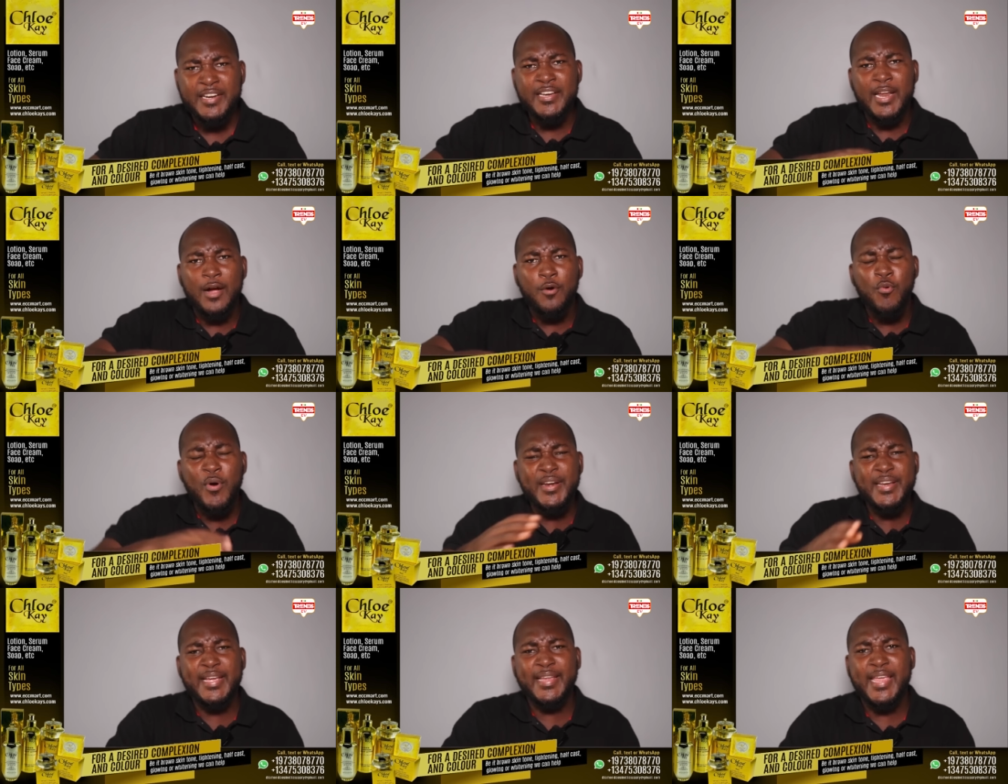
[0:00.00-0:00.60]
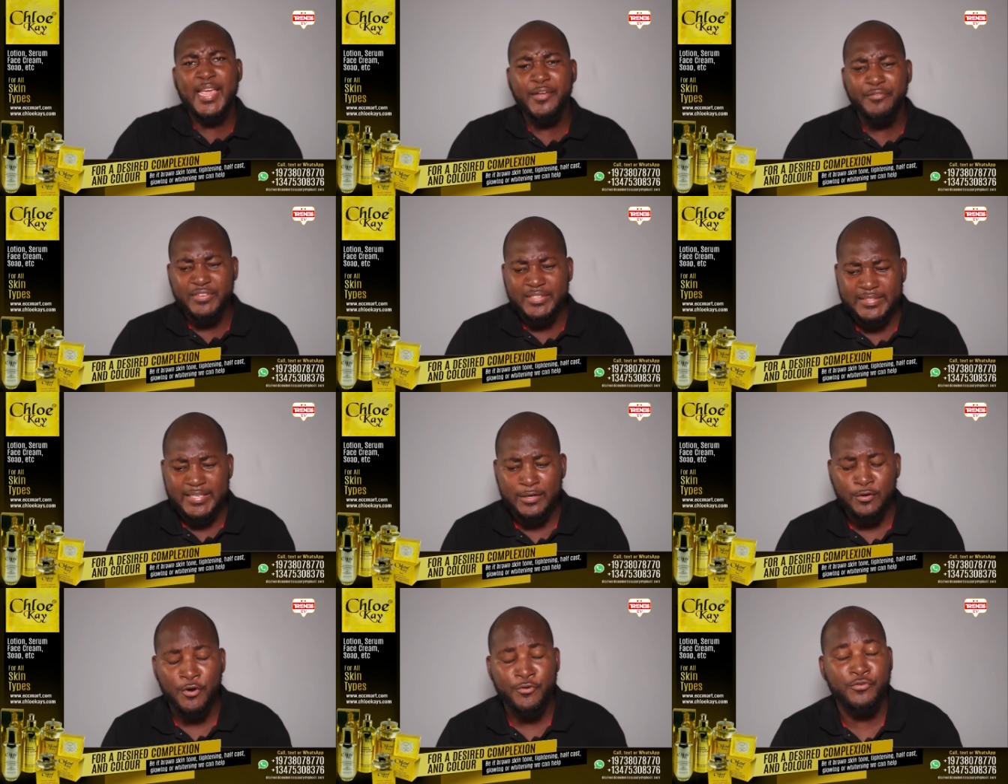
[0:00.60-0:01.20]
Now when a Kevin
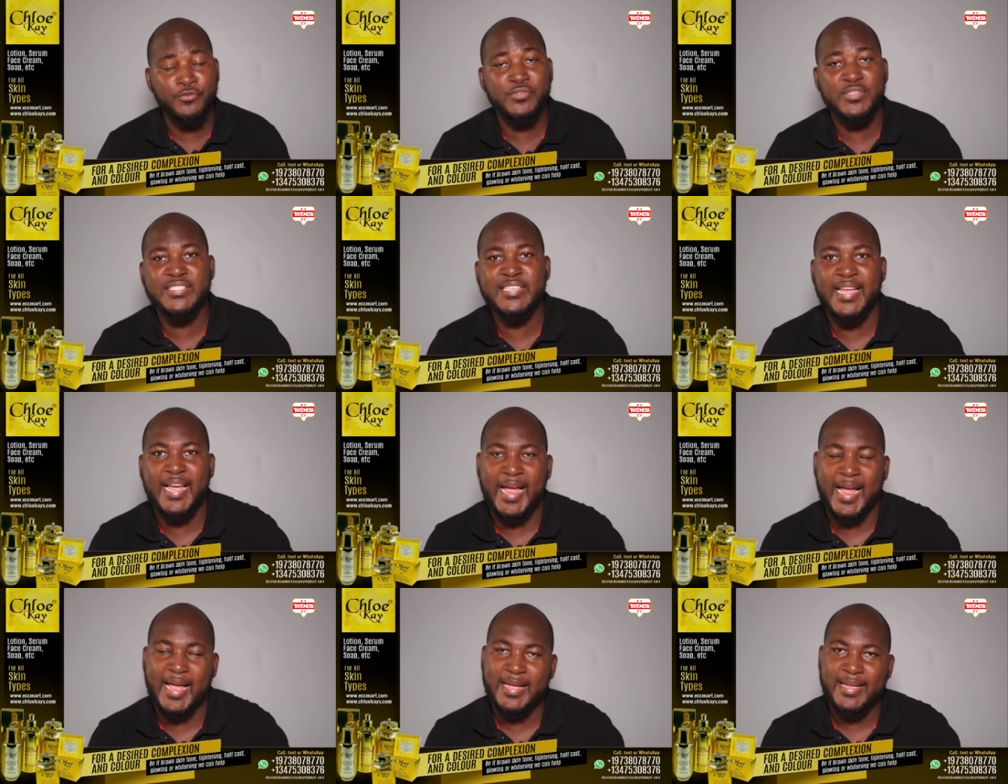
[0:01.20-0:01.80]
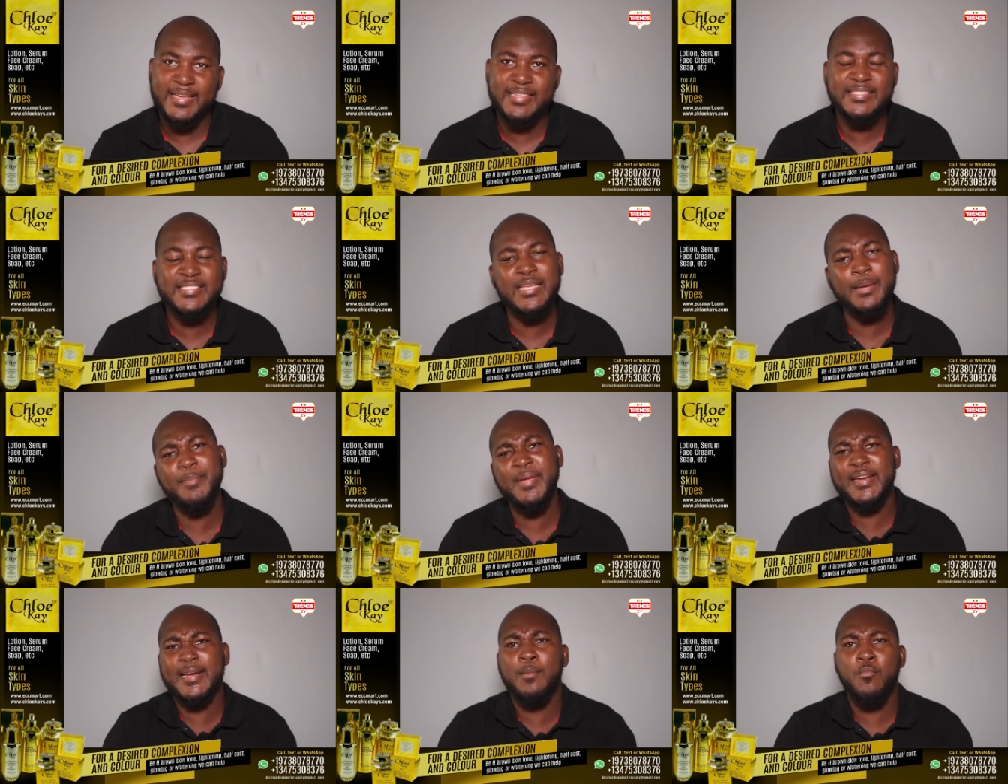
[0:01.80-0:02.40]
Taylor also say and
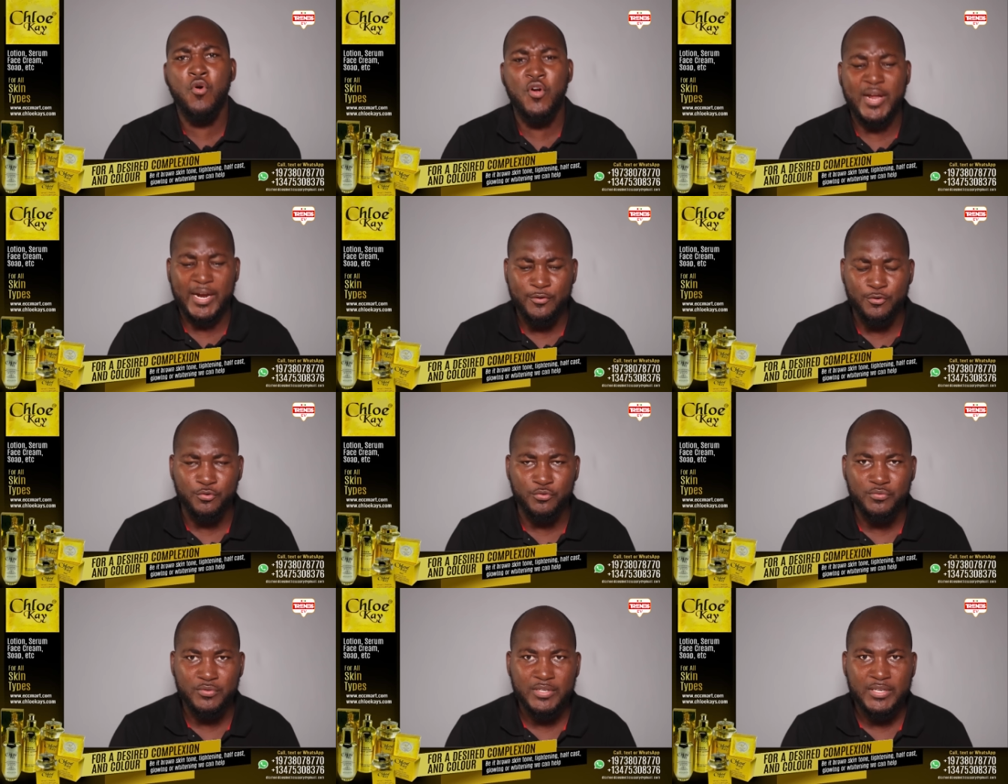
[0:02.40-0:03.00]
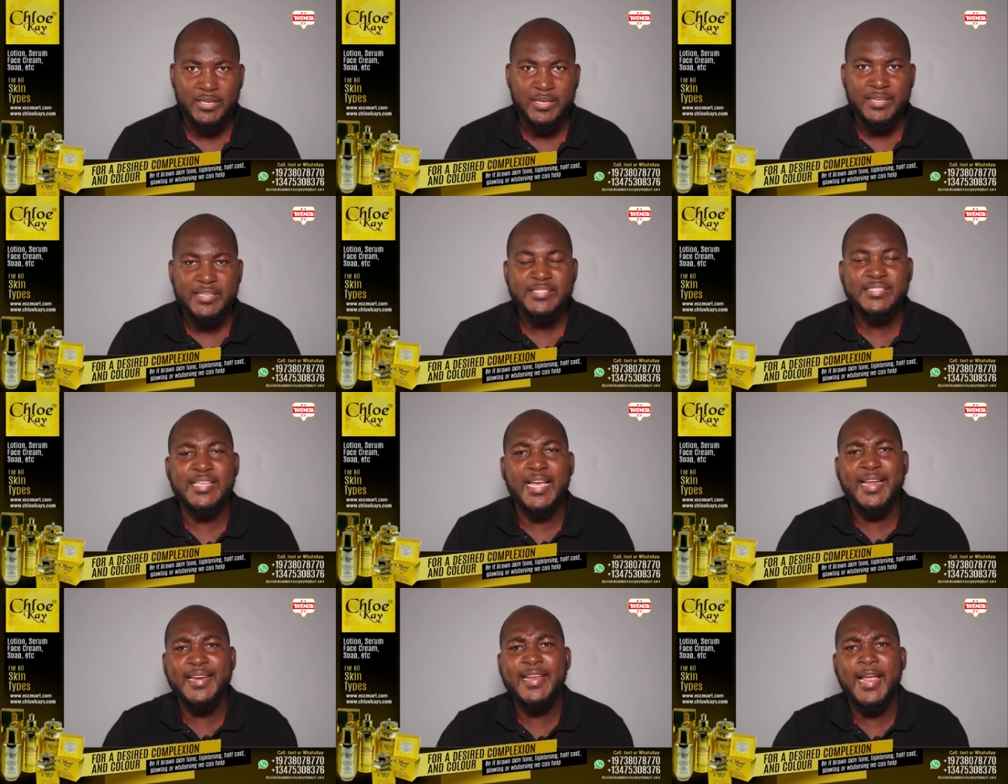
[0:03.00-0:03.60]
send me na mokano
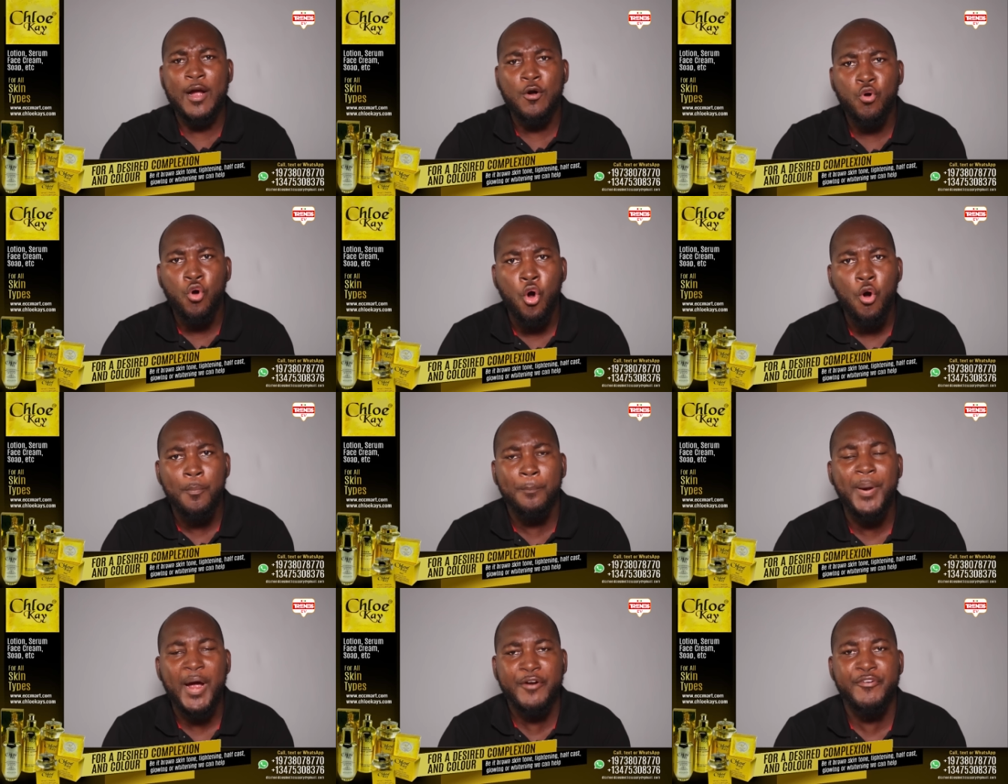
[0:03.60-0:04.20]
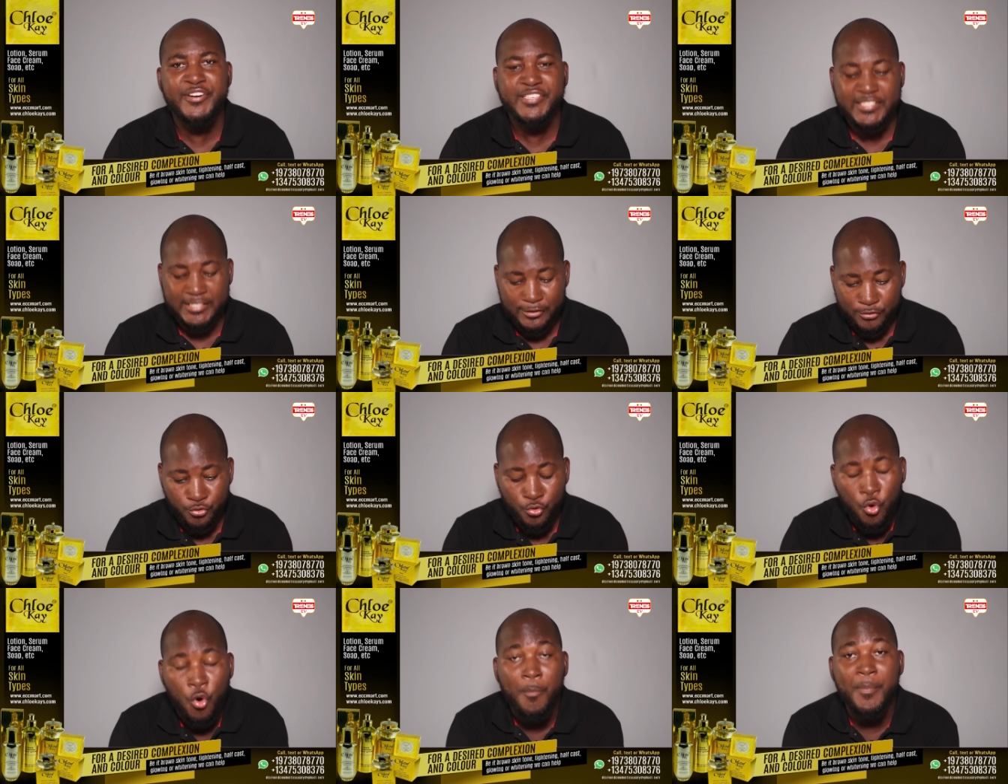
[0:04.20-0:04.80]
sadia
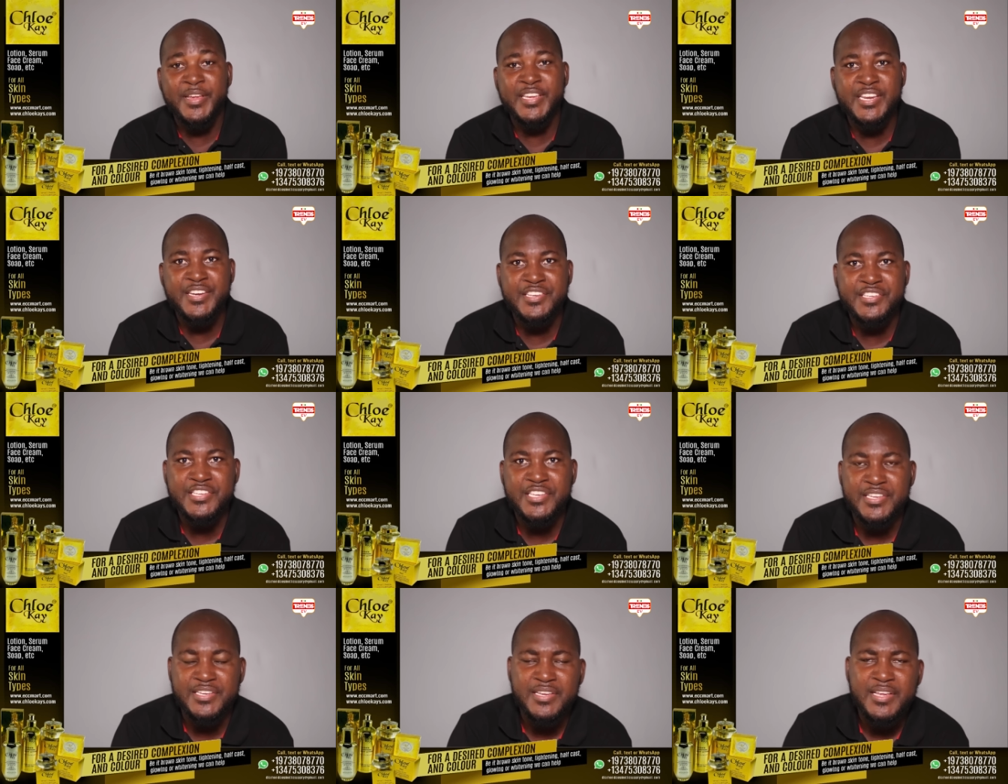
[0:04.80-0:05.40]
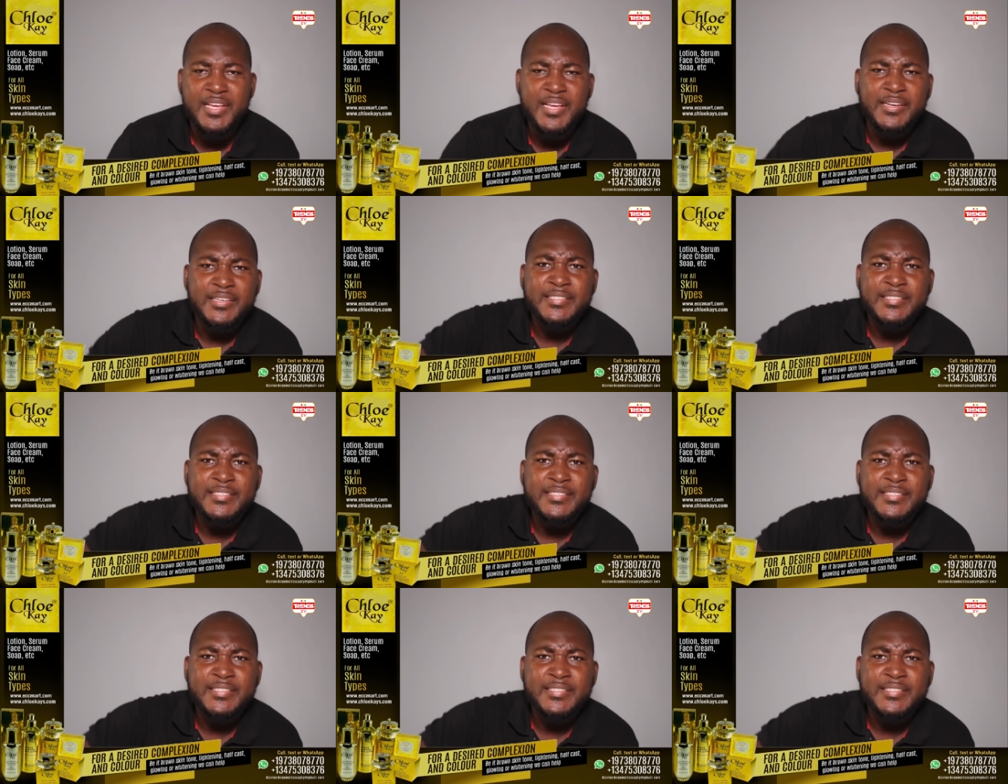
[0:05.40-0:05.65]
comparison no obeyin ye.